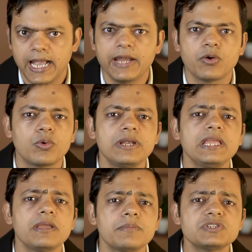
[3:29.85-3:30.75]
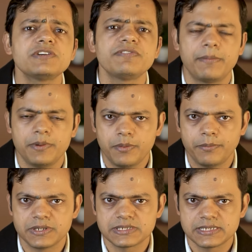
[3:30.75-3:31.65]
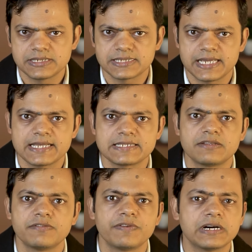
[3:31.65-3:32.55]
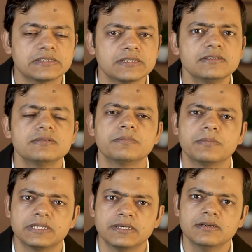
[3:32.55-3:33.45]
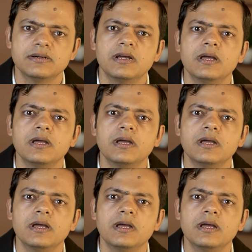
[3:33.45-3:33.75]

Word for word: And only immediate family members such as father, mother,